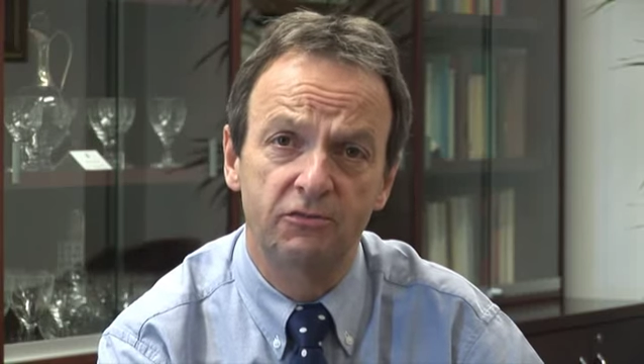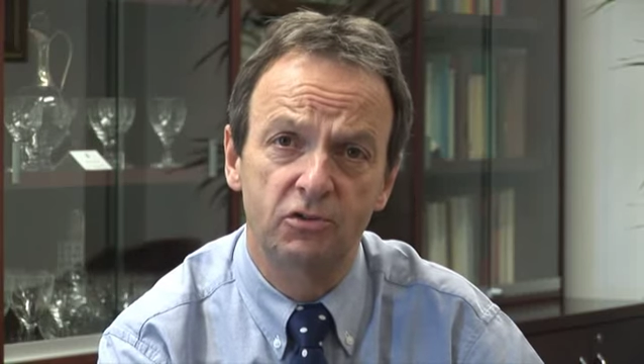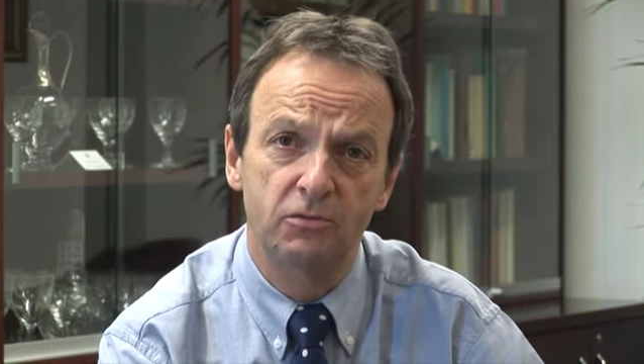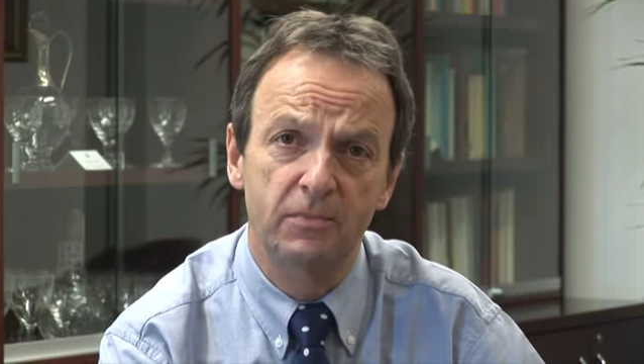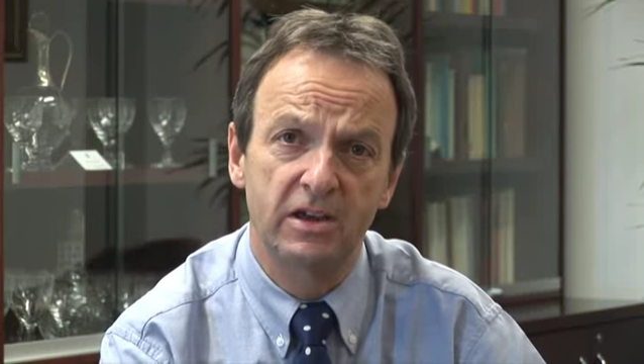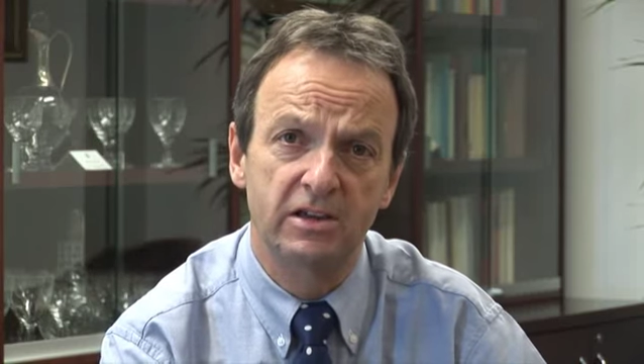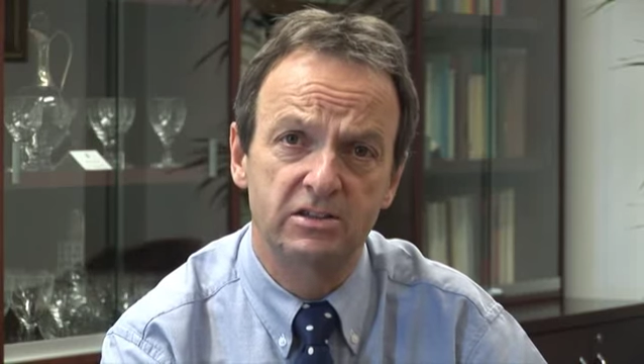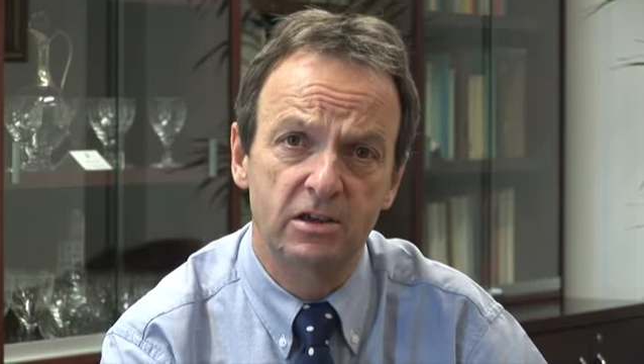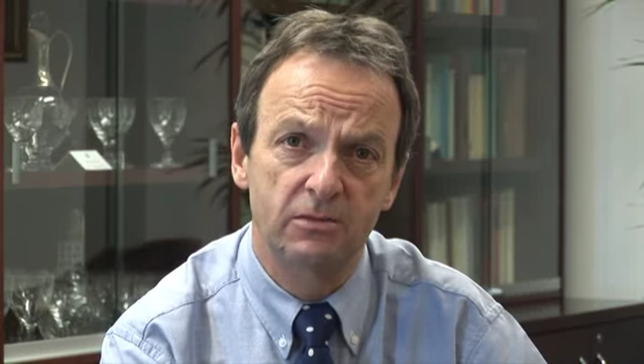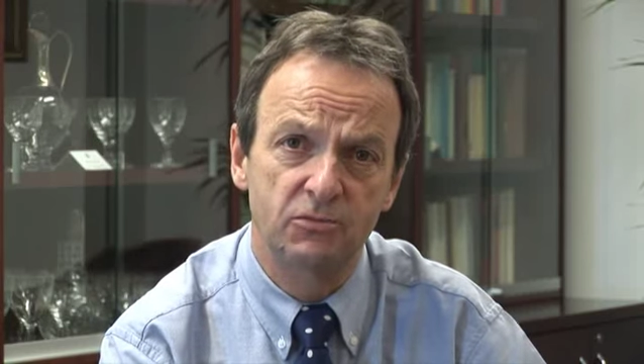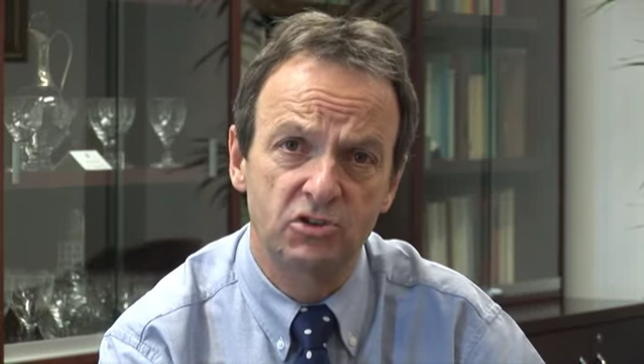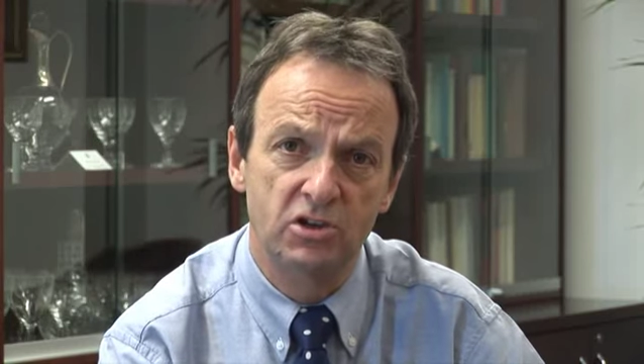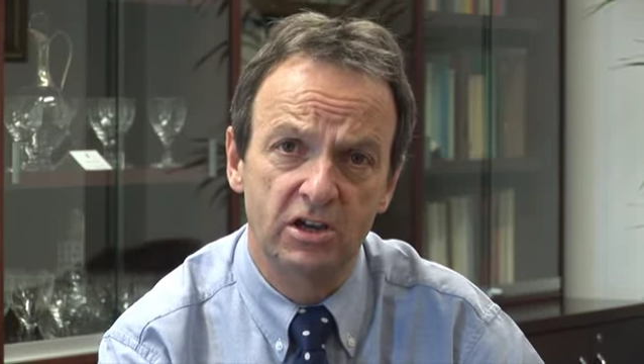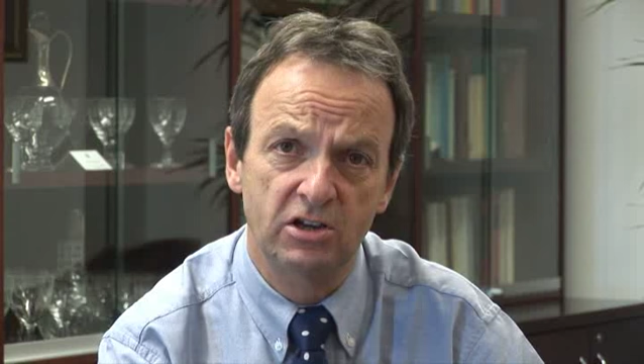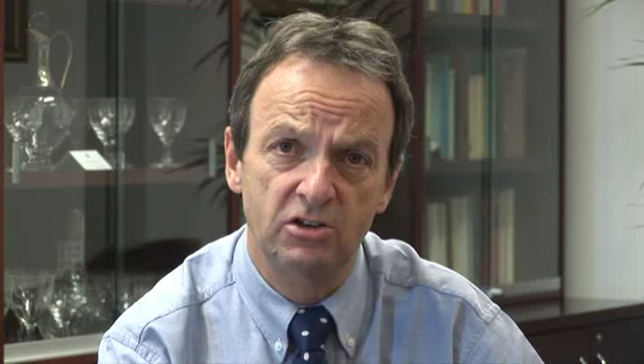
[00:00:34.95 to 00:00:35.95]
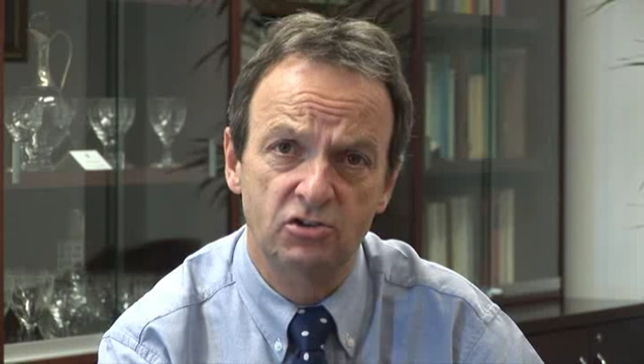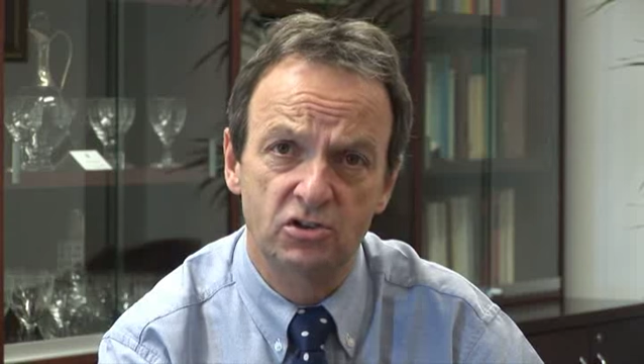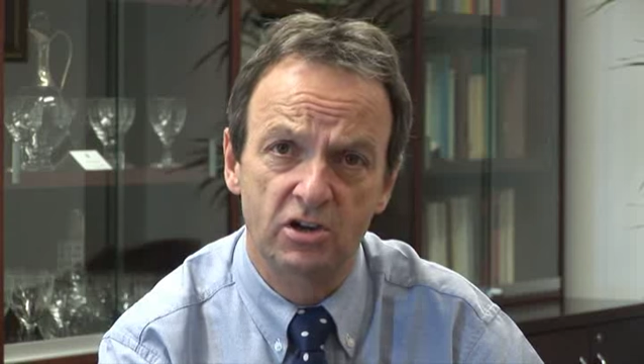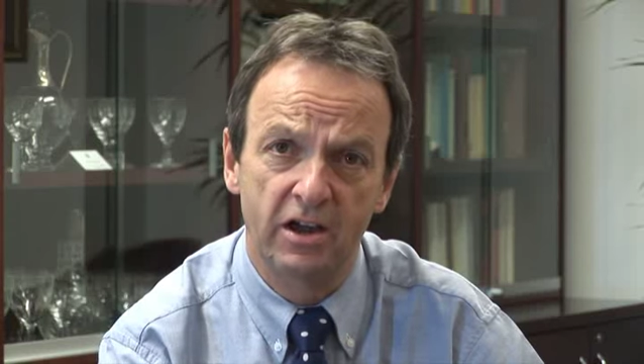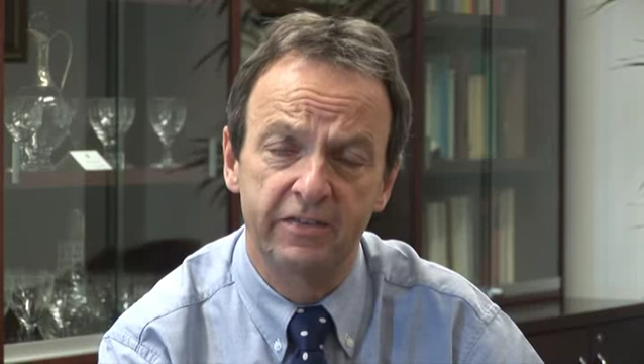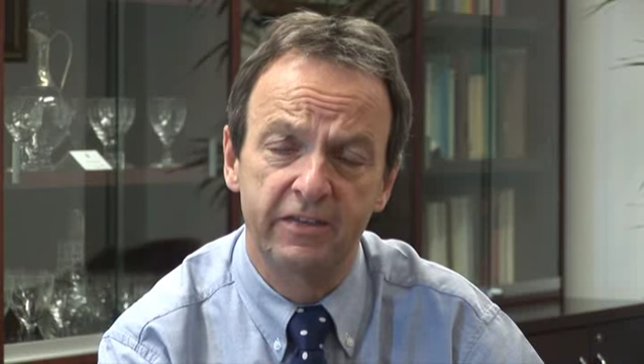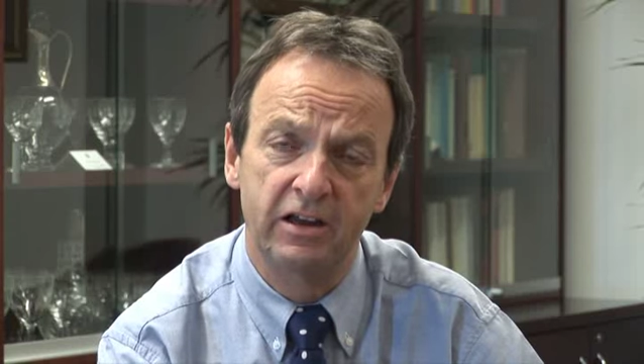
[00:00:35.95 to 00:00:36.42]
you'd make some change
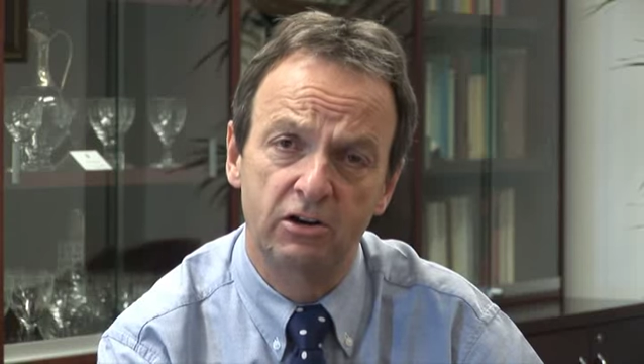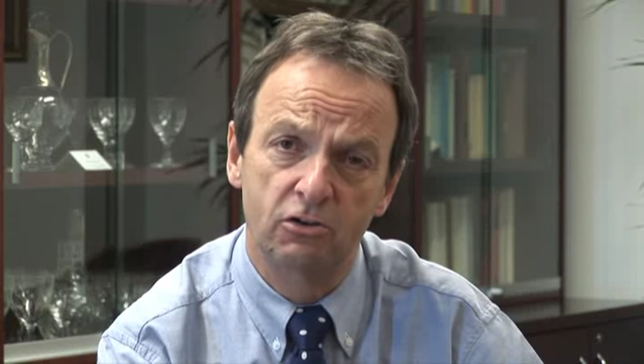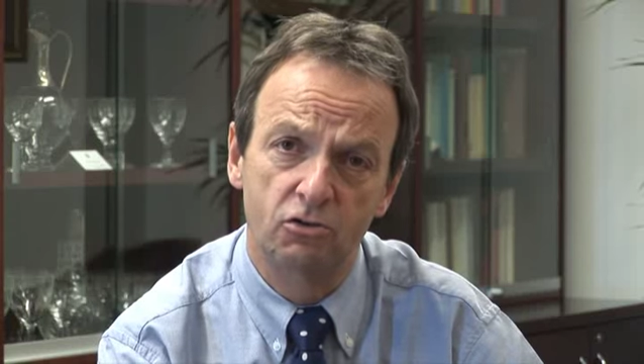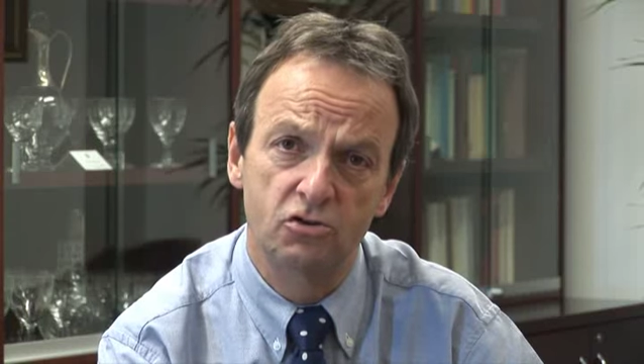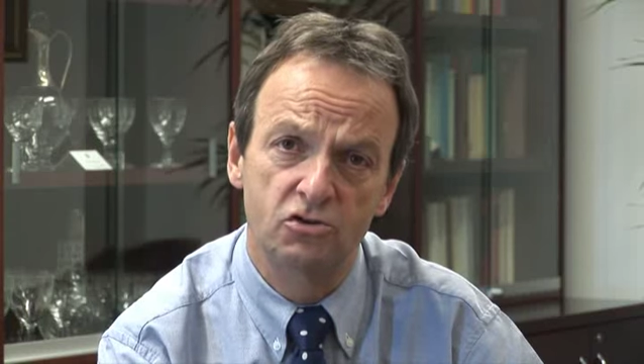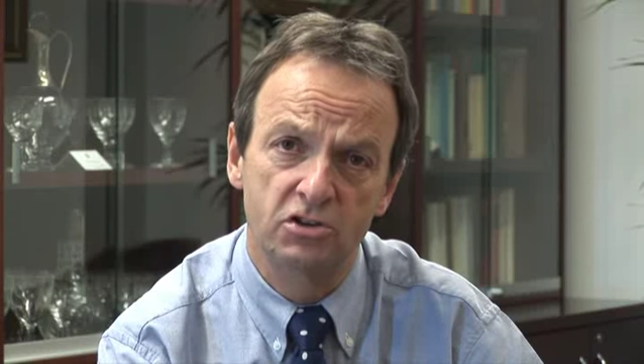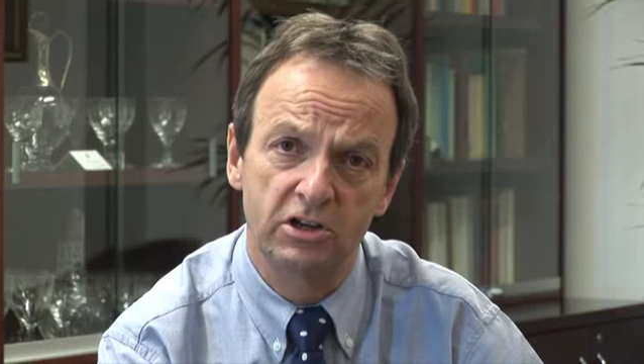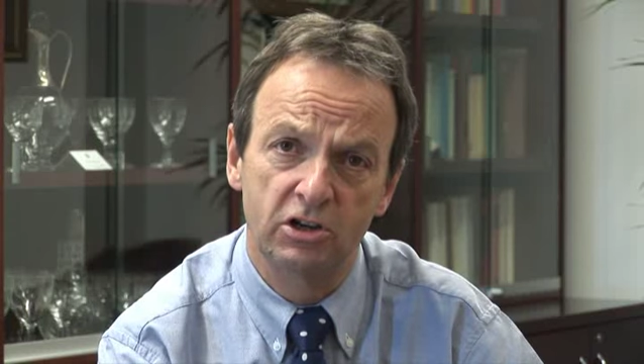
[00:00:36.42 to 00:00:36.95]
and then crucially